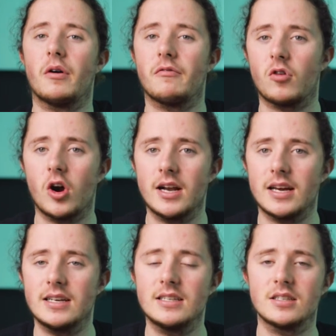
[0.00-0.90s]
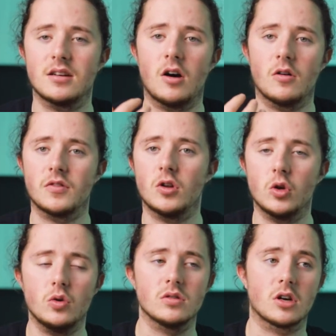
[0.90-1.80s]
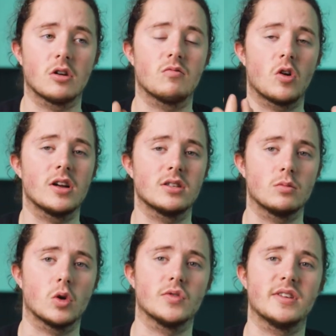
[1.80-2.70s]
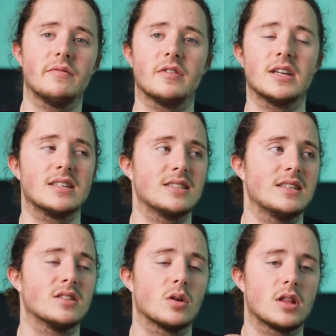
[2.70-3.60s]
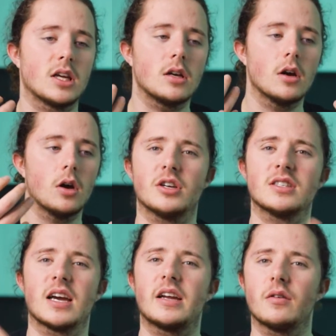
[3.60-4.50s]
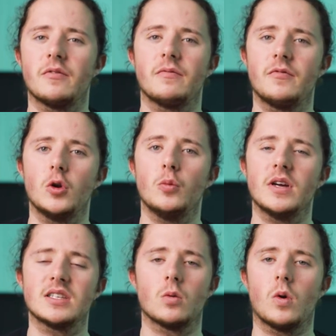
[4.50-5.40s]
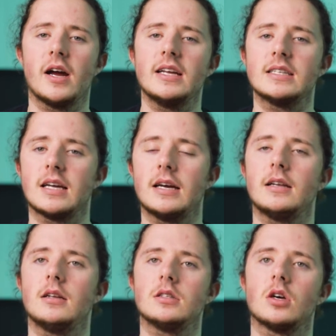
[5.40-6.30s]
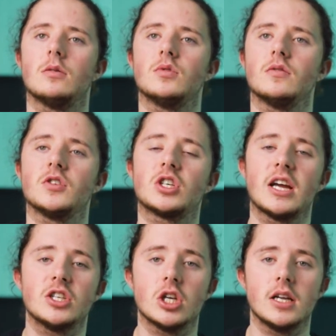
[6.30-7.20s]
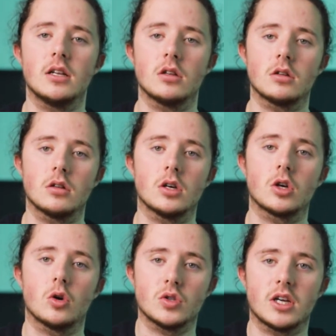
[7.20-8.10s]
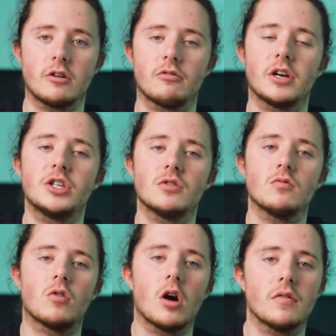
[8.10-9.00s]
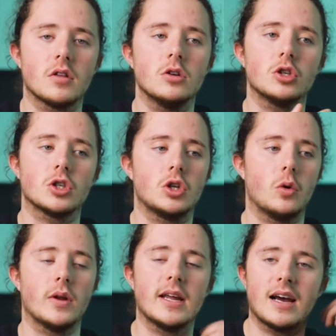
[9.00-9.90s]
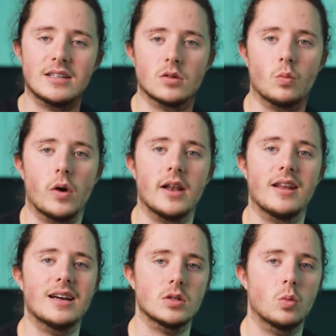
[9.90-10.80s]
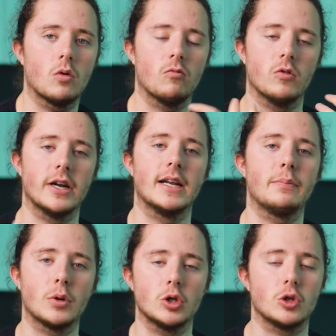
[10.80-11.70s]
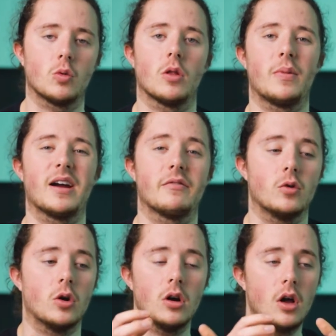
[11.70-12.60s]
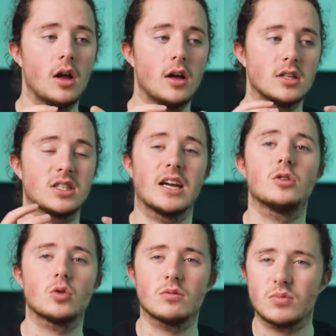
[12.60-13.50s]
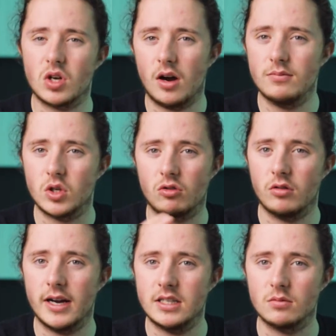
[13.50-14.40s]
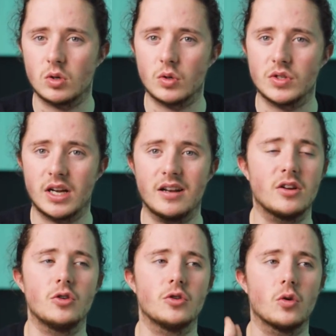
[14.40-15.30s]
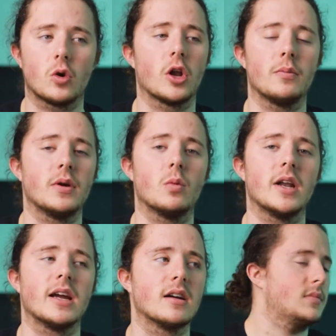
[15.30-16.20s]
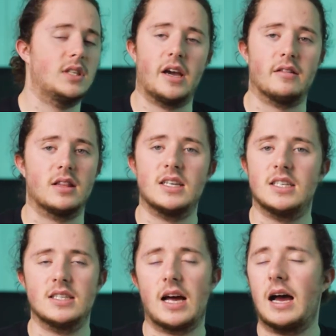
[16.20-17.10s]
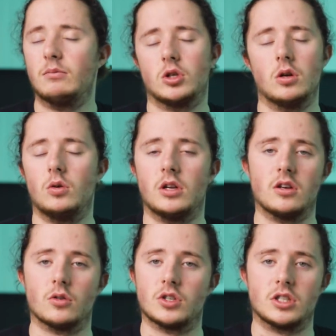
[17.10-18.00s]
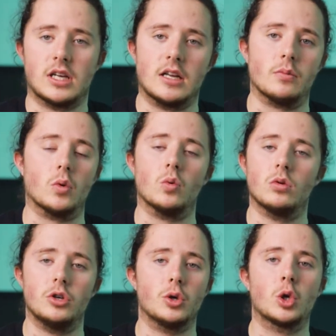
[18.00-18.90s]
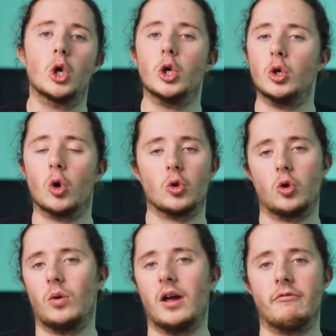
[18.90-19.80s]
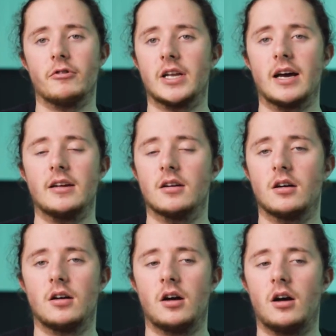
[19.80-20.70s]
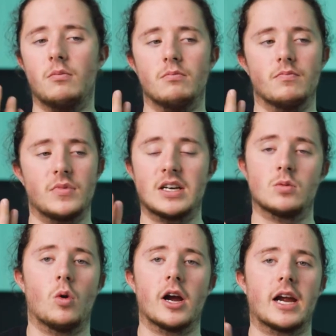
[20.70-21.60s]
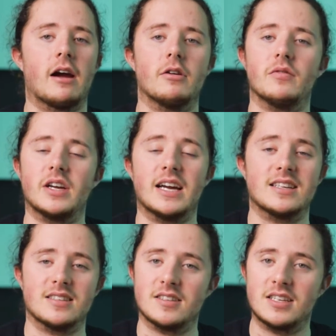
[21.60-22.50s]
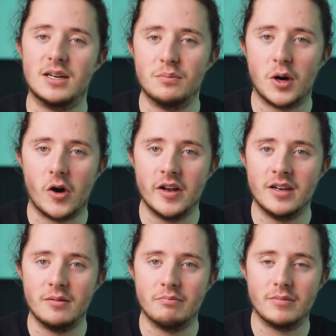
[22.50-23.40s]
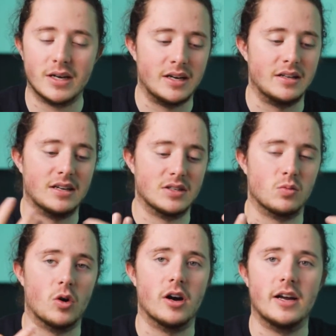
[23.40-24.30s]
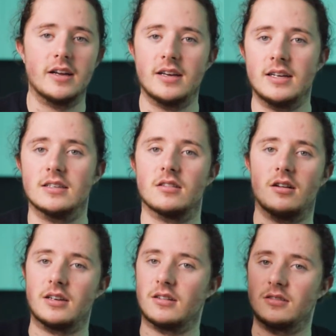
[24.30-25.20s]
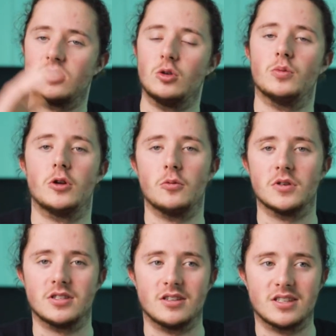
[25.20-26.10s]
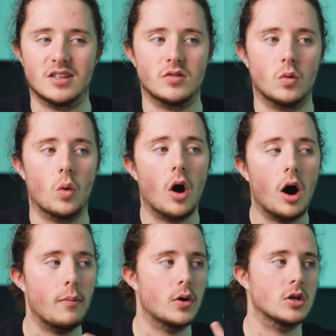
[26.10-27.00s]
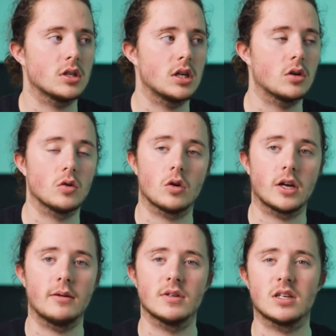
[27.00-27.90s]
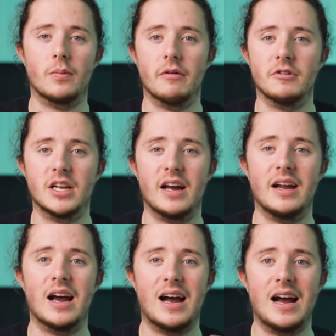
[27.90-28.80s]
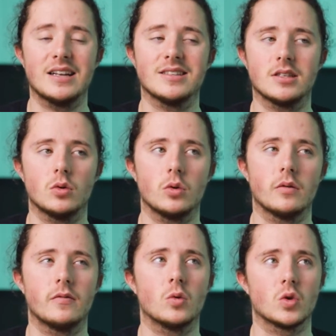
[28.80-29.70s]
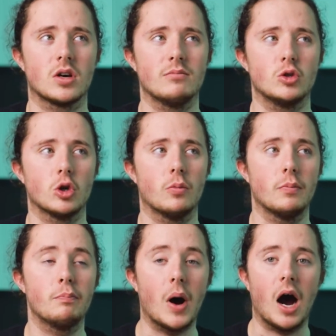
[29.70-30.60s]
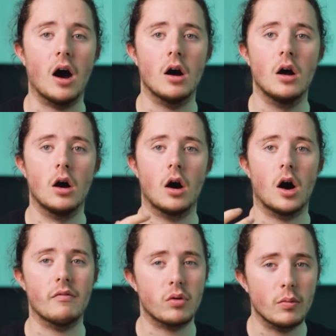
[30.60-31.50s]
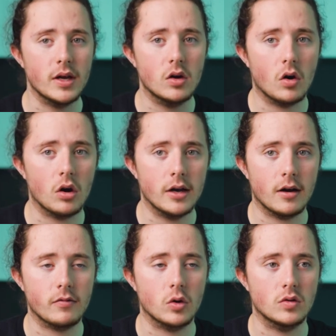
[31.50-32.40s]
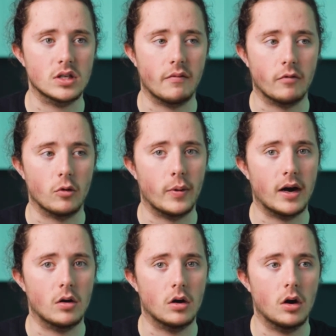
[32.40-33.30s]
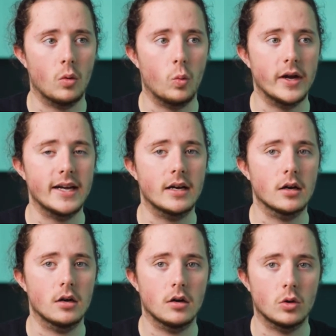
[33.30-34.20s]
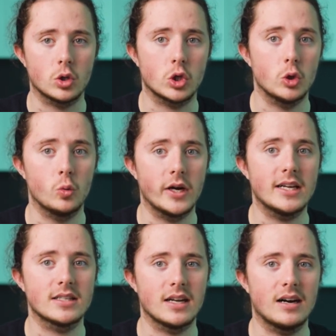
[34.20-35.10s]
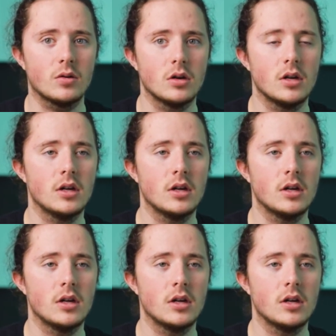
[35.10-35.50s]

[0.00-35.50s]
Fridays afternoons, I'm going to write some content for LinkedIn. So I think you can take a few bits away, saying in terms of scheduling the content creation rather than just doing it as and when. That's what really puts you on the back foot. Schedule some time to create some content and you're going to be winning. Yeah, this is absolutely not sustainable. You could not do it every day. That's why Gary Vee has a team behind him, and that's why he's like super duper successful. I personally could not keep this up every day and still do a full-time job, but I've probably got enough content for about a week or 2 weeks now,